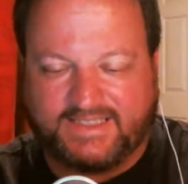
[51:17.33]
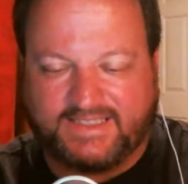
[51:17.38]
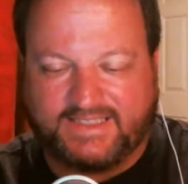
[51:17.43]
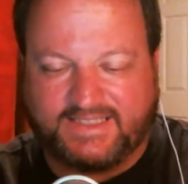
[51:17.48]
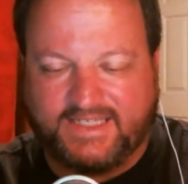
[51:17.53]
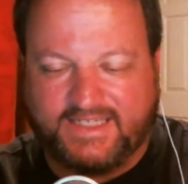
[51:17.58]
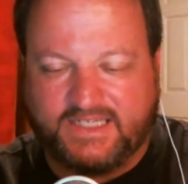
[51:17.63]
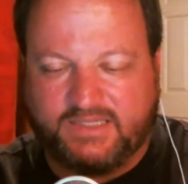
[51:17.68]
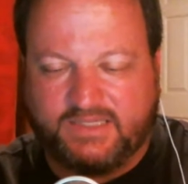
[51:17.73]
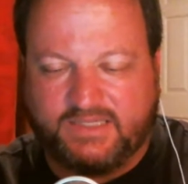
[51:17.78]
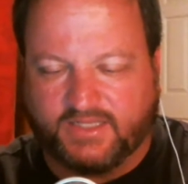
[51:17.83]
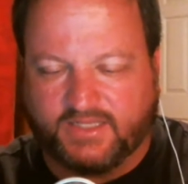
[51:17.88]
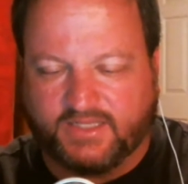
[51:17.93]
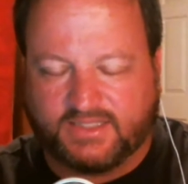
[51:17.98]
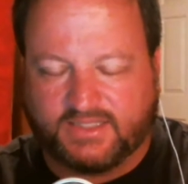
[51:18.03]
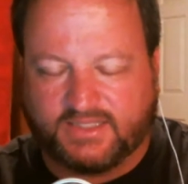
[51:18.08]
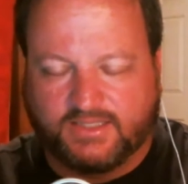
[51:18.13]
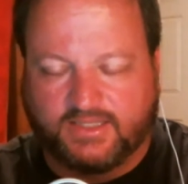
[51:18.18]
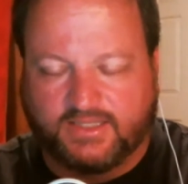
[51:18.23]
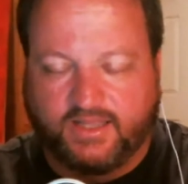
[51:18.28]

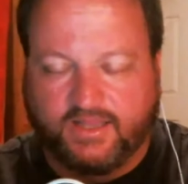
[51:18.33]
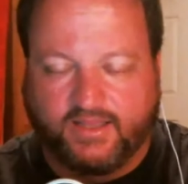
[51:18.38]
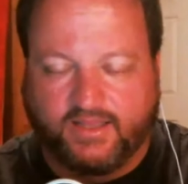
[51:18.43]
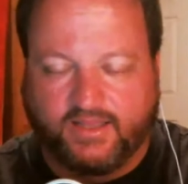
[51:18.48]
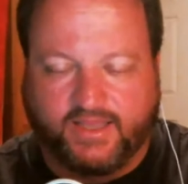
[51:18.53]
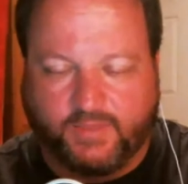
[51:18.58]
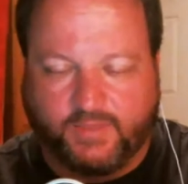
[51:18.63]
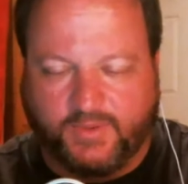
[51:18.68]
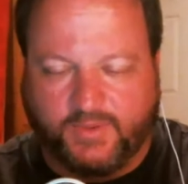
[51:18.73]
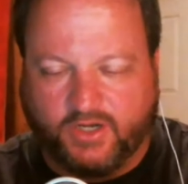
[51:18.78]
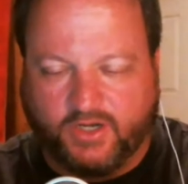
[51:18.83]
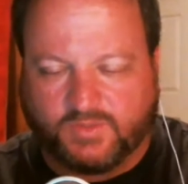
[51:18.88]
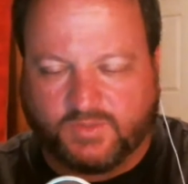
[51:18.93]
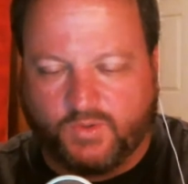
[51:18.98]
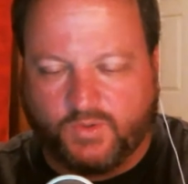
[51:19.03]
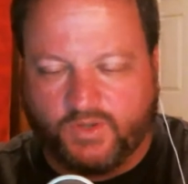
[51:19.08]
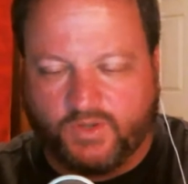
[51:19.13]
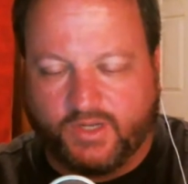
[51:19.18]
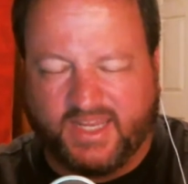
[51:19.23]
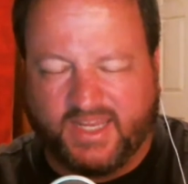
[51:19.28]
points. An appearance
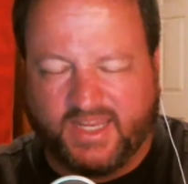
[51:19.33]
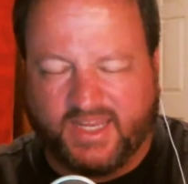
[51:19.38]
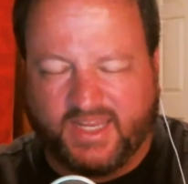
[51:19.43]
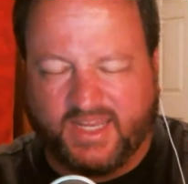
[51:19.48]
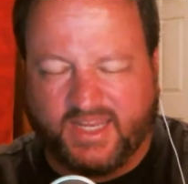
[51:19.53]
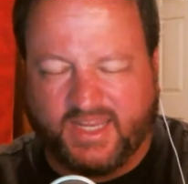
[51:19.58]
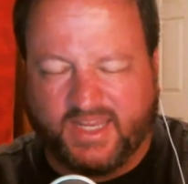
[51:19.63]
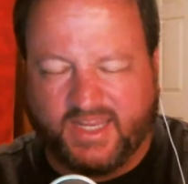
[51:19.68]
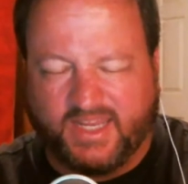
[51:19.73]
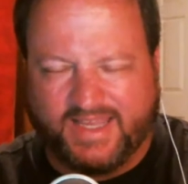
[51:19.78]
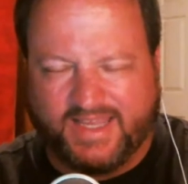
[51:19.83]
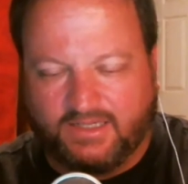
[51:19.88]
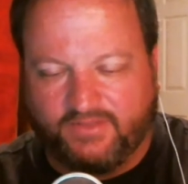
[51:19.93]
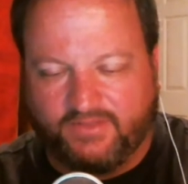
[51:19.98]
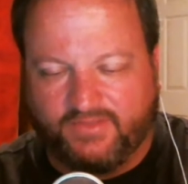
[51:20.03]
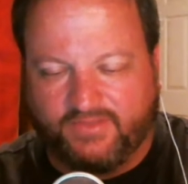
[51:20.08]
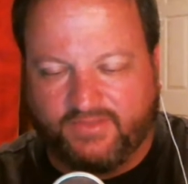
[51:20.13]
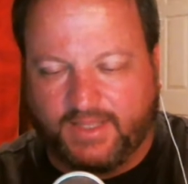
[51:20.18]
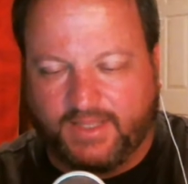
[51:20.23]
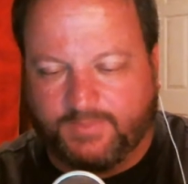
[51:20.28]
point. He got the title of
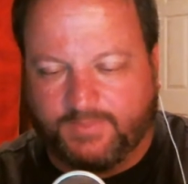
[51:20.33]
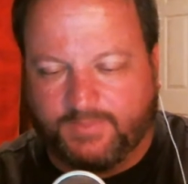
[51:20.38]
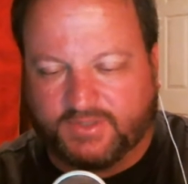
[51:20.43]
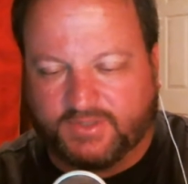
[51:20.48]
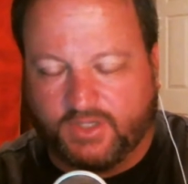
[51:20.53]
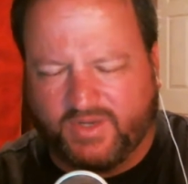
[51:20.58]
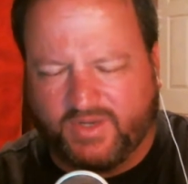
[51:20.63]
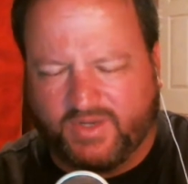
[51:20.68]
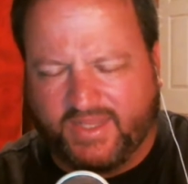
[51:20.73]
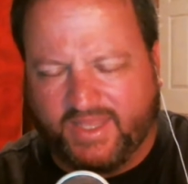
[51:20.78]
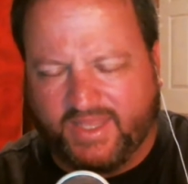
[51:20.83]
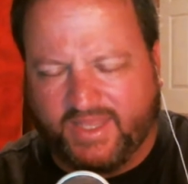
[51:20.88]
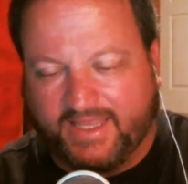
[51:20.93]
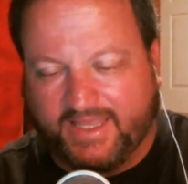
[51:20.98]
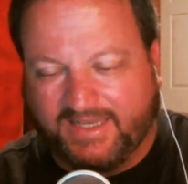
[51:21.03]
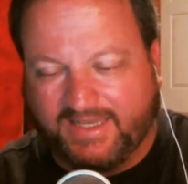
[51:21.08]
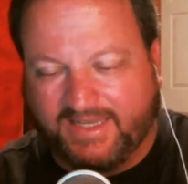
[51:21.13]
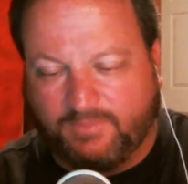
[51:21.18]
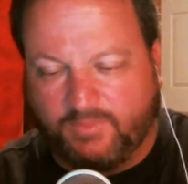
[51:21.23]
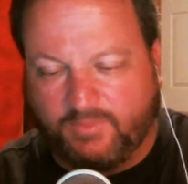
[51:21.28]
the episode. He had a hidden
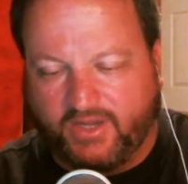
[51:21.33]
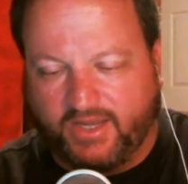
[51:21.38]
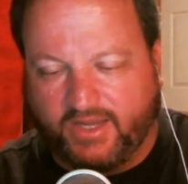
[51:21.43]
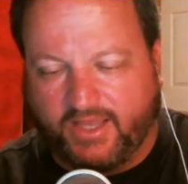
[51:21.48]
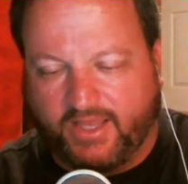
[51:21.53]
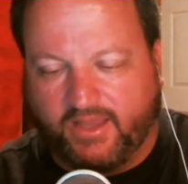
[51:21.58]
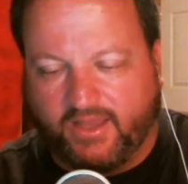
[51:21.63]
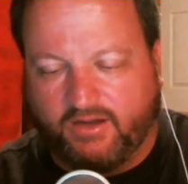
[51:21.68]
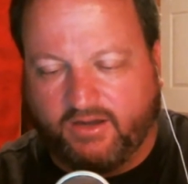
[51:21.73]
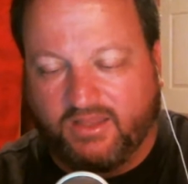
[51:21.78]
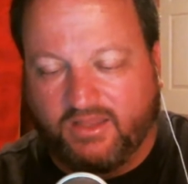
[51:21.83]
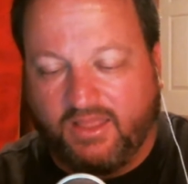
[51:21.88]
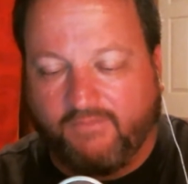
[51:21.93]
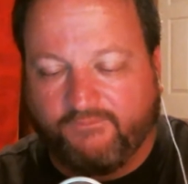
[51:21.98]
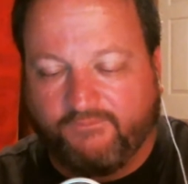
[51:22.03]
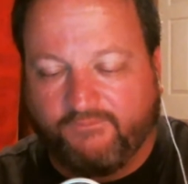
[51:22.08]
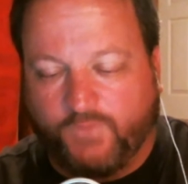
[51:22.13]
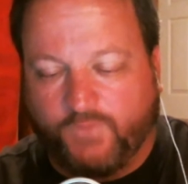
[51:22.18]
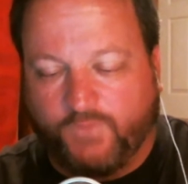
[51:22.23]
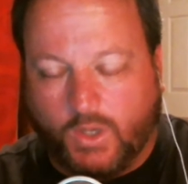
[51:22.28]
immunity idol,
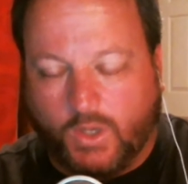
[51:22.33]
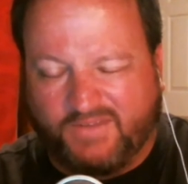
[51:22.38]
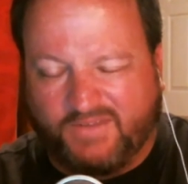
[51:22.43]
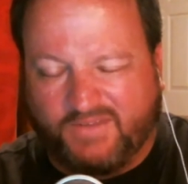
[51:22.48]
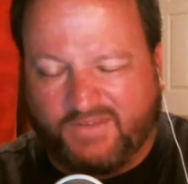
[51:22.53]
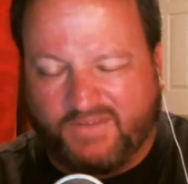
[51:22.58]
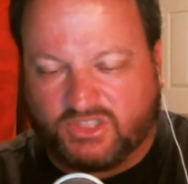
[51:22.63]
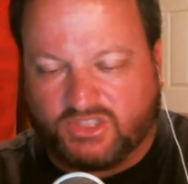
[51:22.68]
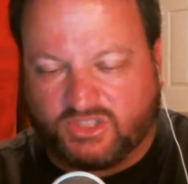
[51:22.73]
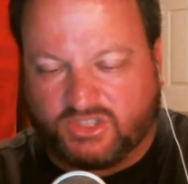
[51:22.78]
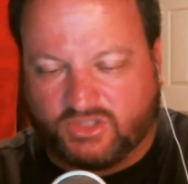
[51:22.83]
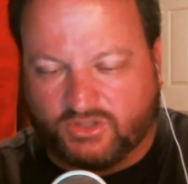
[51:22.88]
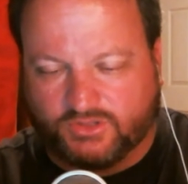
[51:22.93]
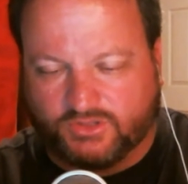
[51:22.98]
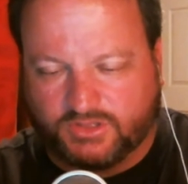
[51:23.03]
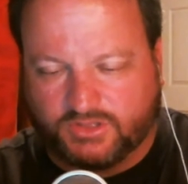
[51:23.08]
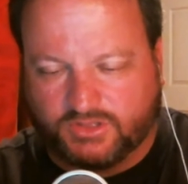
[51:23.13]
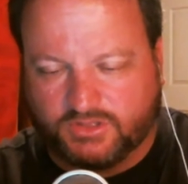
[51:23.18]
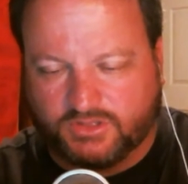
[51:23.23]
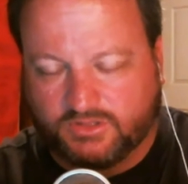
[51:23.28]
4
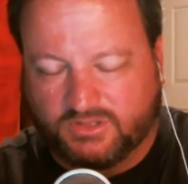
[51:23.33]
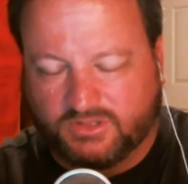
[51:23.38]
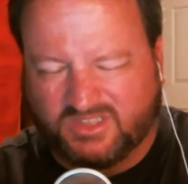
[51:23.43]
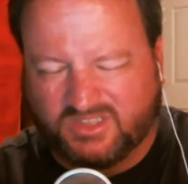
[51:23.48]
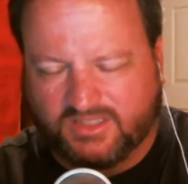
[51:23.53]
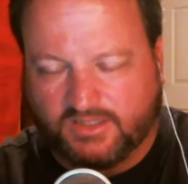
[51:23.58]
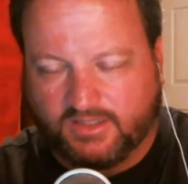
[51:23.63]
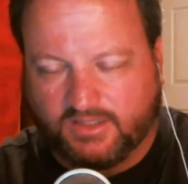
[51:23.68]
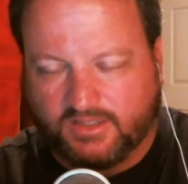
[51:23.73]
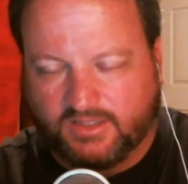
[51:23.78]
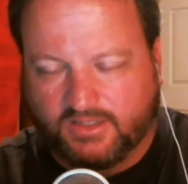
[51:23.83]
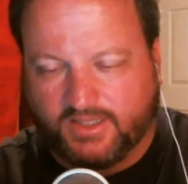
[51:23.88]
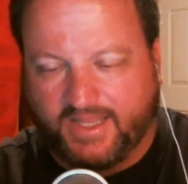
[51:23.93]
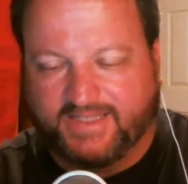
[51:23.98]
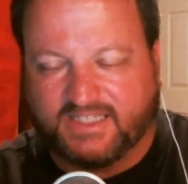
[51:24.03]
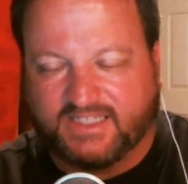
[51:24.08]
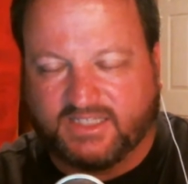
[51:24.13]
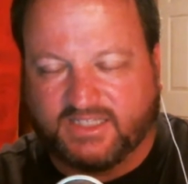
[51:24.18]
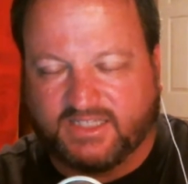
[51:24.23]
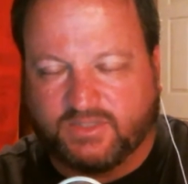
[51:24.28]
confessionals, and he
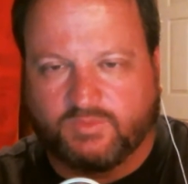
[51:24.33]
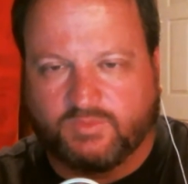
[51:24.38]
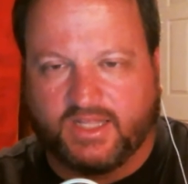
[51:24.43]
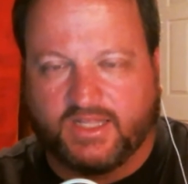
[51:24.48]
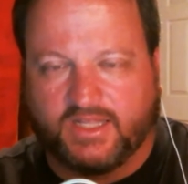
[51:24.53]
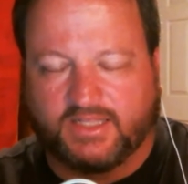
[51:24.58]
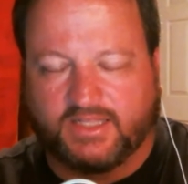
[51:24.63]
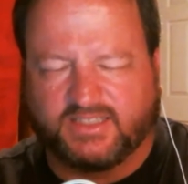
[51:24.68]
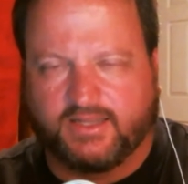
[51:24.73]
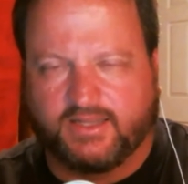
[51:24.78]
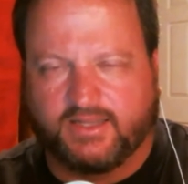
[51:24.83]
said the word blindside.